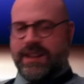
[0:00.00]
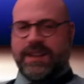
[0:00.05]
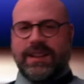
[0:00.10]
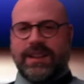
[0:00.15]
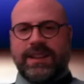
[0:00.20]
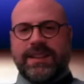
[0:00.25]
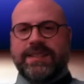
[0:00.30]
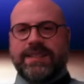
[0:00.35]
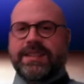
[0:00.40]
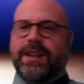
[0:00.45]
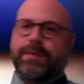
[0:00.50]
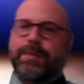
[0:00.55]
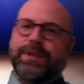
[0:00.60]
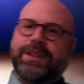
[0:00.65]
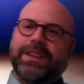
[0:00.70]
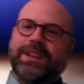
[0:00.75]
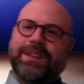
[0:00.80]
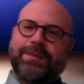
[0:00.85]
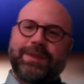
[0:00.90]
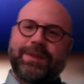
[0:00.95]
I stop and
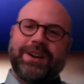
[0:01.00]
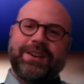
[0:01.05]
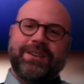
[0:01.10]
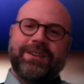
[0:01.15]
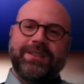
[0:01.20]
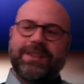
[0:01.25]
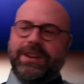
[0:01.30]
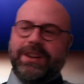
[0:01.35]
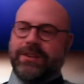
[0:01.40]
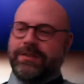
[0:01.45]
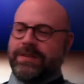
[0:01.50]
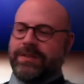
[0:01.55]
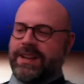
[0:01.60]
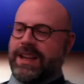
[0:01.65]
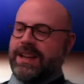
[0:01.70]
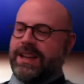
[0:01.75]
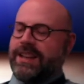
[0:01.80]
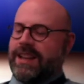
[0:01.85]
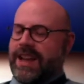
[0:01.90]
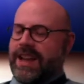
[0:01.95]
think about,
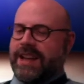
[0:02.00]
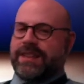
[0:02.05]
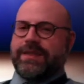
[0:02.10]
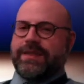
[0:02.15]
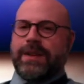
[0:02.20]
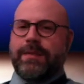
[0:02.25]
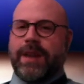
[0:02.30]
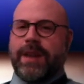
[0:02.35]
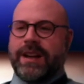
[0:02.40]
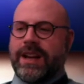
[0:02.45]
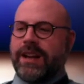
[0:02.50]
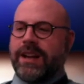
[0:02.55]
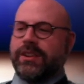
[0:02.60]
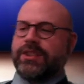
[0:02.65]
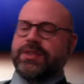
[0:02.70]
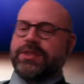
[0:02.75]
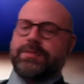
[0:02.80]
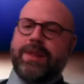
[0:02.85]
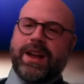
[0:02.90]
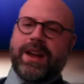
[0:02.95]
activate my
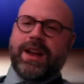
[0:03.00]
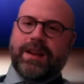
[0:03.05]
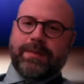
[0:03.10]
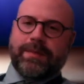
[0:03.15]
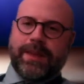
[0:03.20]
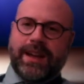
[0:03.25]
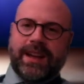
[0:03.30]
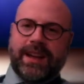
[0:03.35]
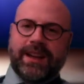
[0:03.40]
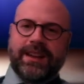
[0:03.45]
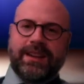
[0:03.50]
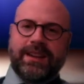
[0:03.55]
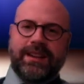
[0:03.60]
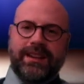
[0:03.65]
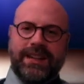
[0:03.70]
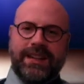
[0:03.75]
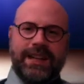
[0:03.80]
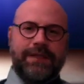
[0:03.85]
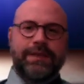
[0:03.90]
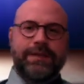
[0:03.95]
knowledge backpack,
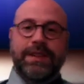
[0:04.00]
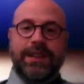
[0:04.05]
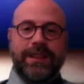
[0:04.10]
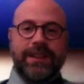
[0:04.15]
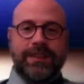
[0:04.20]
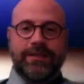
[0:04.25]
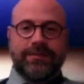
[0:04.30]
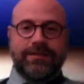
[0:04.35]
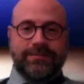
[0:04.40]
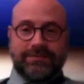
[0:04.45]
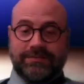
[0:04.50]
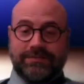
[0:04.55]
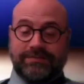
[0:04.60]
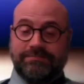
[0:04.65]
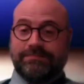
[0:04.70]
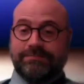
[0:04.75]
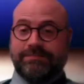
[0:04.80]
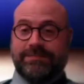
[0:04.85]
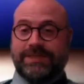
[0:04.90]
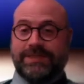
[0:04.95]
even at
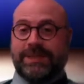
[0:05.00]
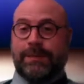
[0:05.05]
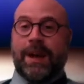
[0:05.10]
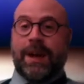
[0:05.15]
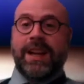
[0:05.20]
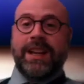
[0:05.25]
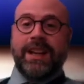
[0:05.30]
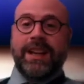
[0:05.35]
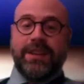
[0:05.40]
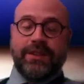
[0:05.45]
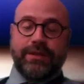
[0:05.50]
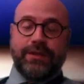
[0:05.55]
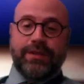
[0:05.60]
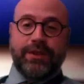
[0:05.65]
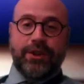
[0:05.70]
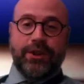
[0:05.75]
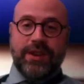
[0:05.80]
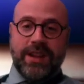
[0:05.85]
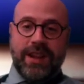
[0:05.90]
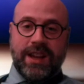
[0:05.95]
my age of
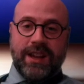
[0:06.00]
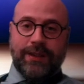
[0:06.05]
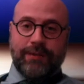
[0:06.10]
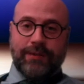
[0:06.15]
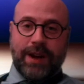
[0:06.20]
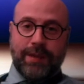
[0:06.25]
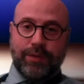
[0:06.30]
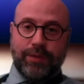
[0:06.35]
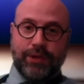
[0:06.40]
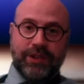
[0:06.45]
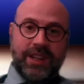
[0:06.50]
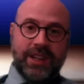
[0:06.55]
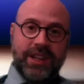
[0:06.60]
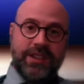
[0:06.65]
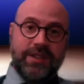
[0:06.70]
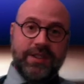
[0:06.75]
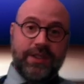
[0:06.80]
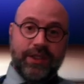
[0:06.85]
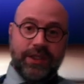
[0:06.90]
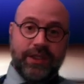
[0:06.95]
38, ripe old age
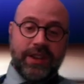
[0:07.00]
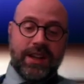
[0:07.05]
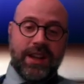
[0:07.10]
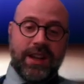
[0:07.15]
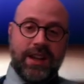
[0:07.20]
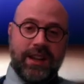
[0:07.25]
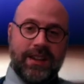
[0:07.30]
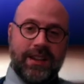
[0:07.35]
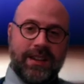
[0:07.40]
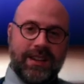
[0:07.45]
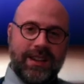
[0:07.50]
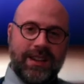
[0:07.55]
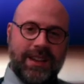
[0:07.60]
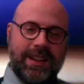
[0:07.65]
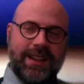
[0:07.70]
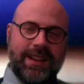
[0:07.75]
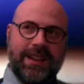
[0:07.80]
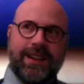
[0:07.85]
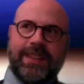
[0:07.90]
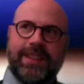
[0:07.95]
of 38.
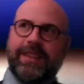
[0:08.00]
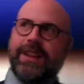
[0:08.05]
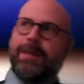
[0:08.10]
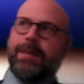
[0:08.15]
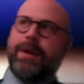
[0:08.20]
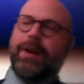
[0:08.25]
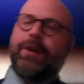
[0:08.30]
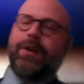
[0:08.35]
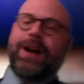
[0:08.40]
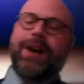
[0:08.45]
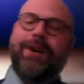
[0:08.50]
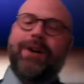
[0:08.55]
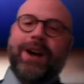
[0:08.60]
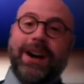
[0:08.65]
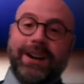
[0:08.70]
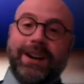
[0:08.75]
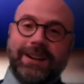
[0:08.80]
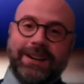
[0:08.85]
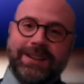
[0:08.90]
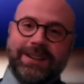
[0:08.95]
I think about how
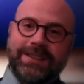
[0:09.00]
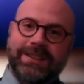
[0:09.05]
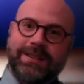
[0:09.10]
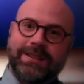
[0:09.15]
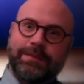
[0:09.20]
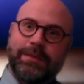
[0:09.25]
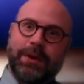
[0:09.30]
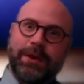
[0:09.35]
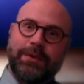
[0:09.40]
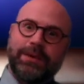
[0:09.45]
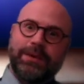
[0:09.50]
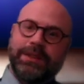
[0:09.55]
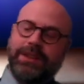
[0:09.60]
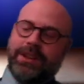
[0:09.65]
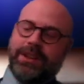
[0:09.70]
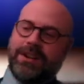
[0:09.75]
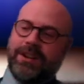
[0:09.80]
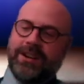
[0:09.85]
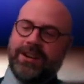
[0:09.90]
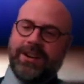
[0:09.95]
hot it is to mow the
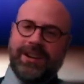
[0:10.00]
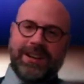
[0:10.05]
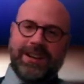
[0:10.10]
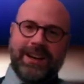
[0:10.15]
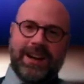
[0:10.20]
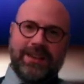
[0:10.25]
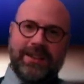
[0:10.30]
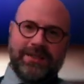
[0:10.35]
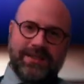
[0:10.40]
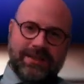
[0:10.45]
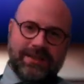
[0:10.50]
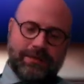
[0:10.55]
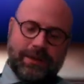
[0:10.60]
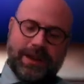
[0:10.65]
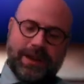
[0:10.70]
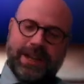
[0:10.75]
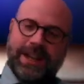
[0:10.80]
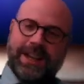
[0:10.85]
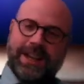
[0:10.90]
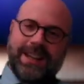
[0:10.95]
lawn and how
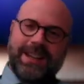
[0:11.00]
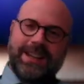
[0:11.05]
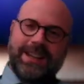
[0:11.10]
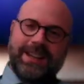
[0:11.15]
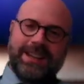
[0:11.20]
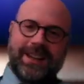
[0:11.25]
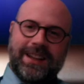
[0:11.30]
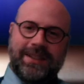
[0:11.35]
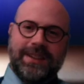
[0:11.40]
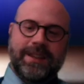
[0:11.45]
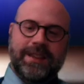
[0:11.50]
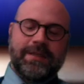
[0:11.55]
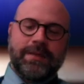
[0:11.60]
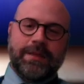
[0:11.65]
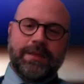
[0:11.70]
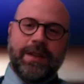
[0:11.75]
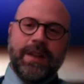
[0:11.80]
sweaty I get. And I think of